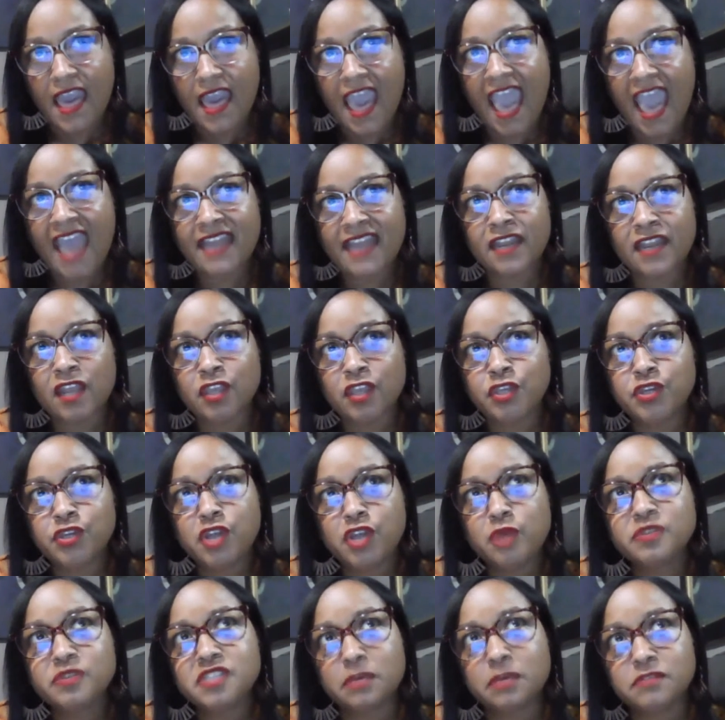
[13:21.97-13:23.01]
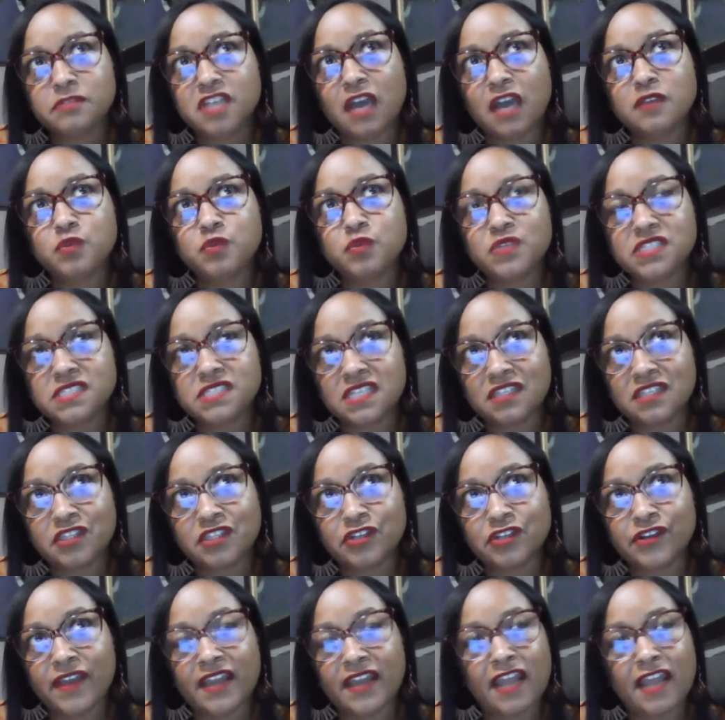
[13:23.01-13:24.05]
And, sometimes we sit
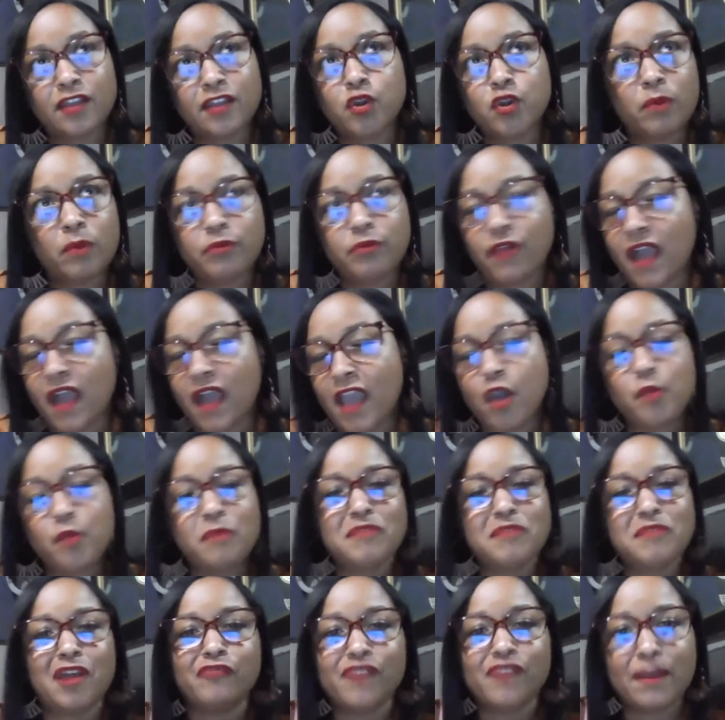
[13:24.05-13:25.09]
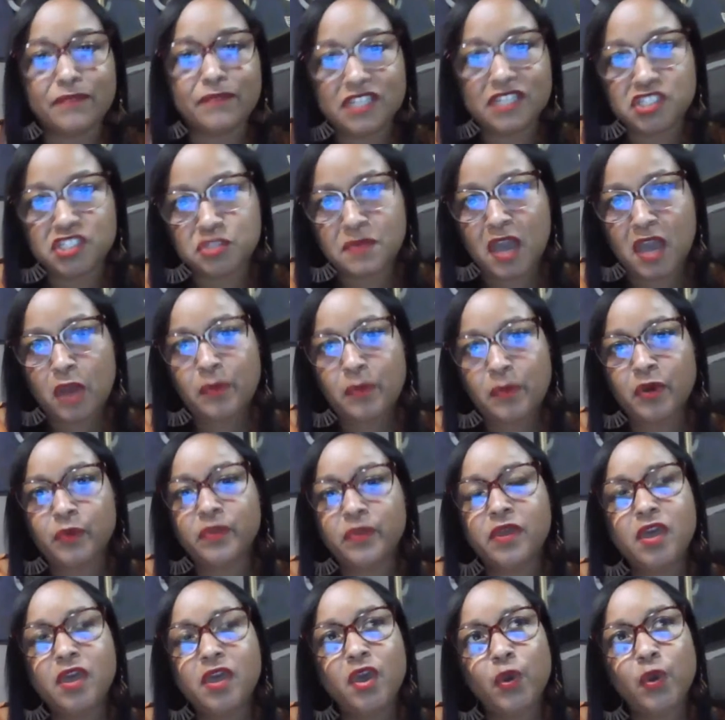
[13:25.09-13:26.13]
there, and I know I hope I'm not rambling, Jamel, but
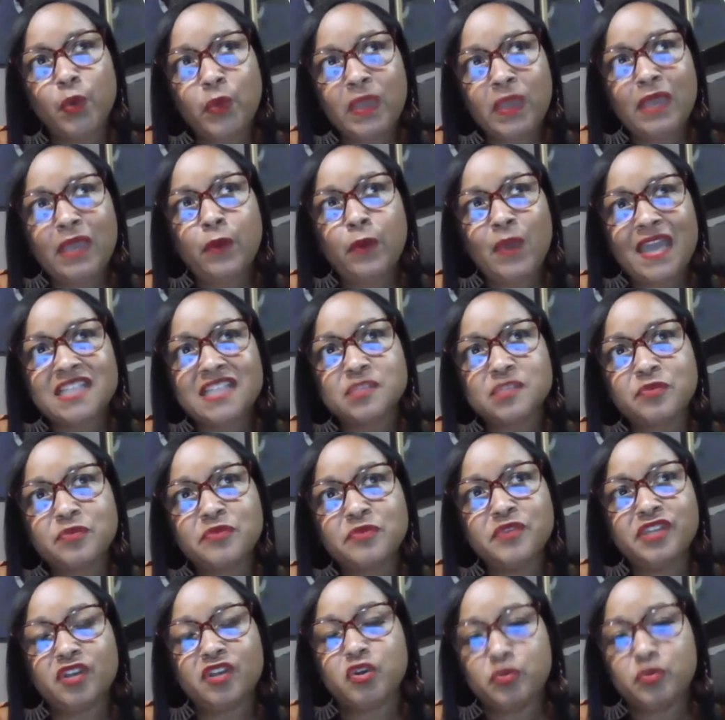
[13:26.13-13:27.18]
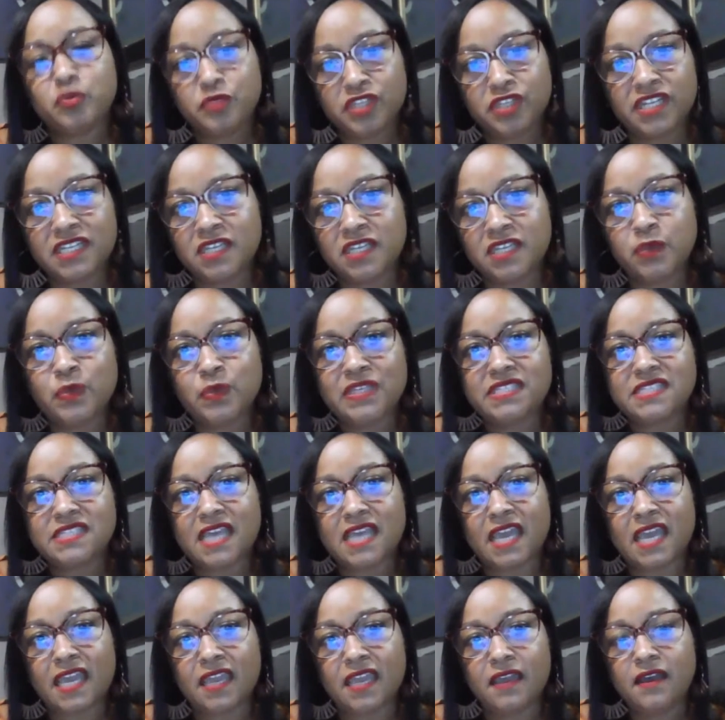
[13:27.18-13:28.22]
we as a Bermuda community, we
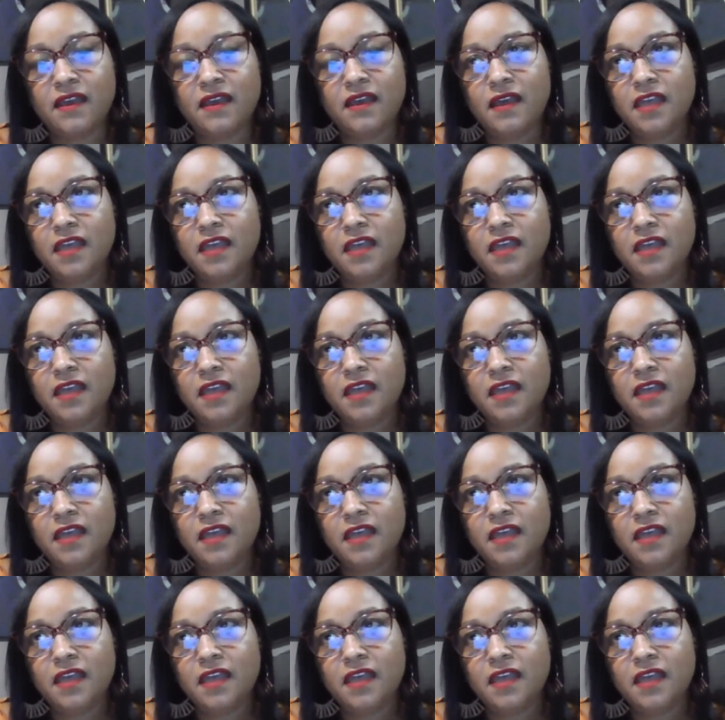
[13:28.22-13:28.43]
say,